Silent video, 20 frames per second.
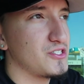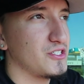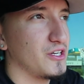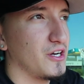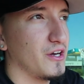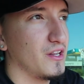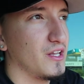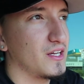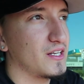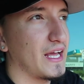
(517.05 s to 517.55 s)
You
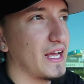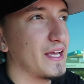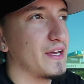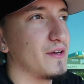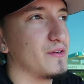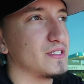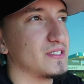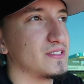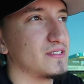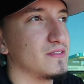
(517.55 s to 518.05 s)
know, it looked like
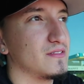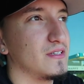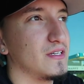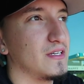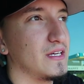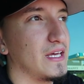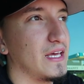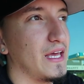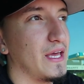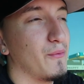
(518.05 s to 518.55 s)
it was,
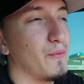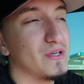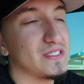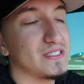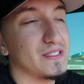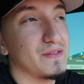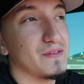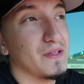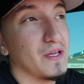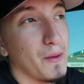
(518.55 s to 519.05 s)
it
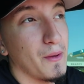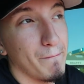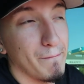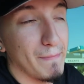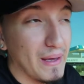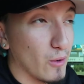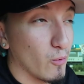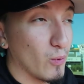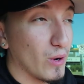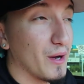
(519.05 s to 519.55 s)
wasn't
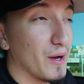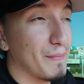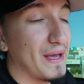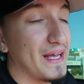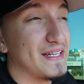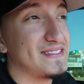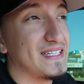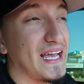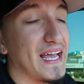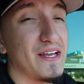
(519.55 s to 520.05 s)
well
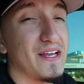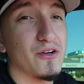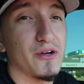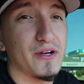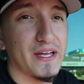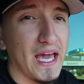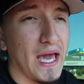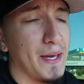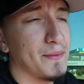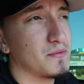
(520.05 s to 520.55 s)
maintained
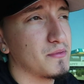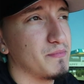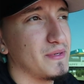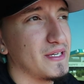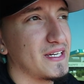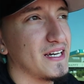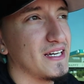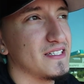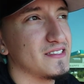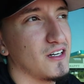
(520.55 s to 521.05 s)
or kept
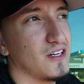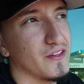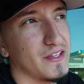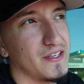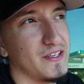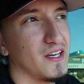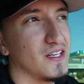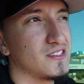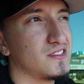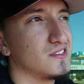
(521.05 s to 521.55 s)
because all
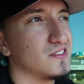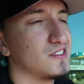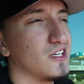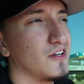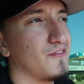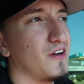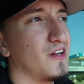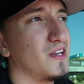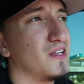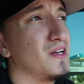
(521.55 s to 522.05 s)
the dust and
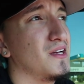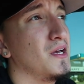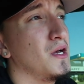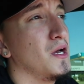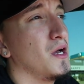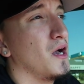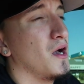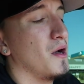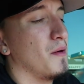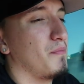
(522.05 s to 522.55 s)
stuff on it.
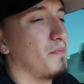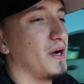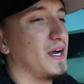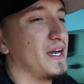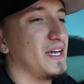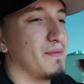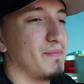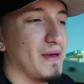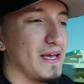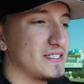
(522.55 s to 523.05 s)

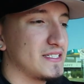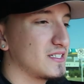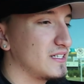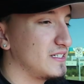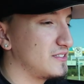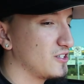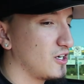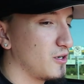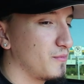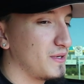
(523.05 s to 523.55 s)
But he
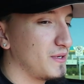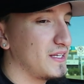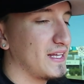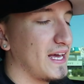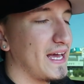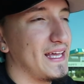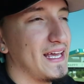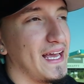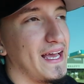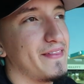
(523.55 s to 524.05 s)
basically told me
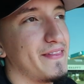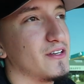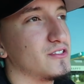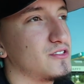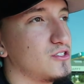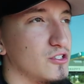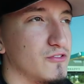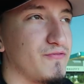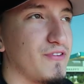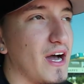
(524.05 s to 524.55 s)
that he had
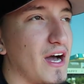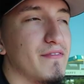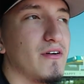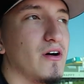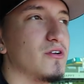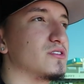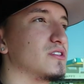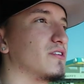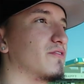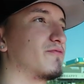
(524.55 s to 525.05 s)
those two five
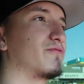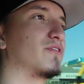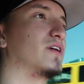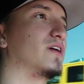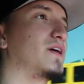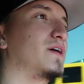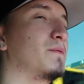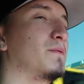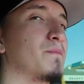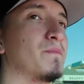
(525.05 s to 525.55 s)
ohs in the
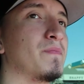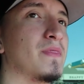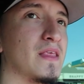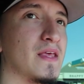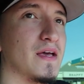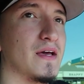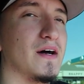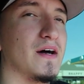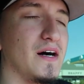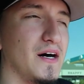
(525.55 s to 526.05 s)
front.
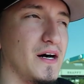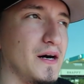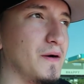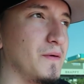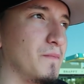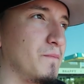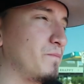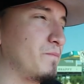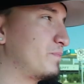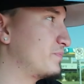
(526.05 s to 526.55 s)

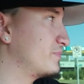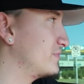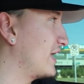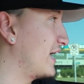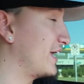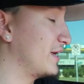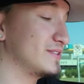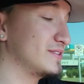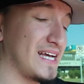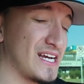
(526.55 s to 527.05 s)
Um,
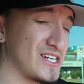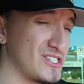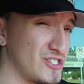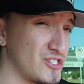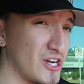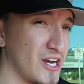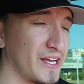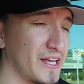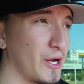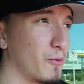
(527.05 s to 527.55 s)
that he was actually
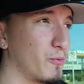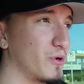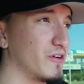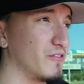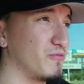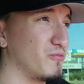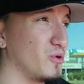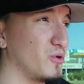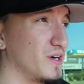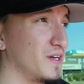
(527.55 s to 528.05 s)
trying to get rid
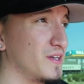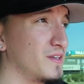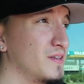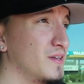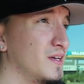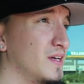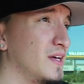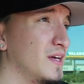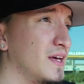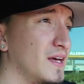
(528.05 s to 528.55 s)
of
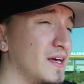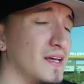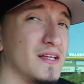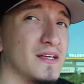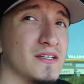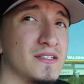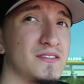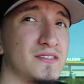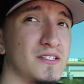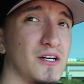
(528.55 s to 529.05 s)

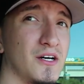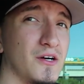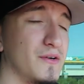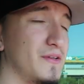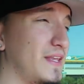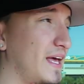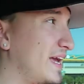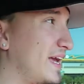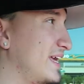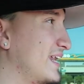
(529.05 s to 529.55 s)
one
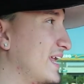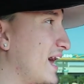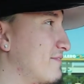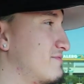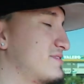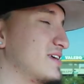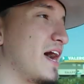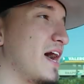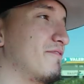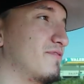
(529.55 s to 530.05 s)
so that he
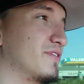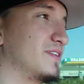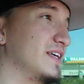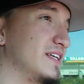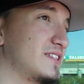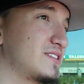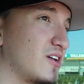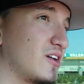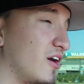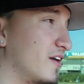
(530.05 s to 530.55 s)
didn't have time for
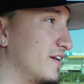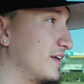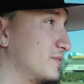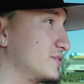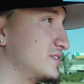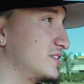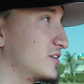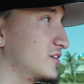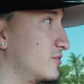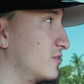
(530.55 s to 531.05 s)
this car that
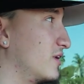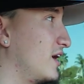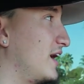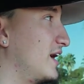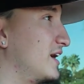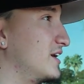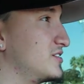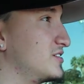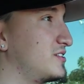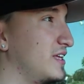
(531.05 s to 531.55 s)
was in the
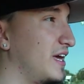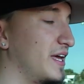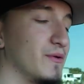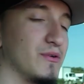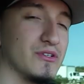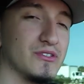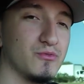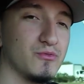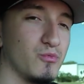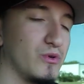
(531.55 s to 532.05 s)
garage, that it
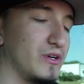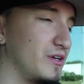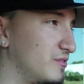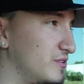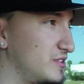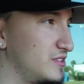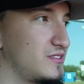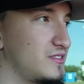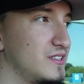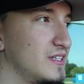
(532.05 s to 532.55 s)
was it
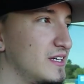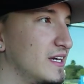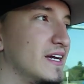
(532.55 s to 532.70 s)
was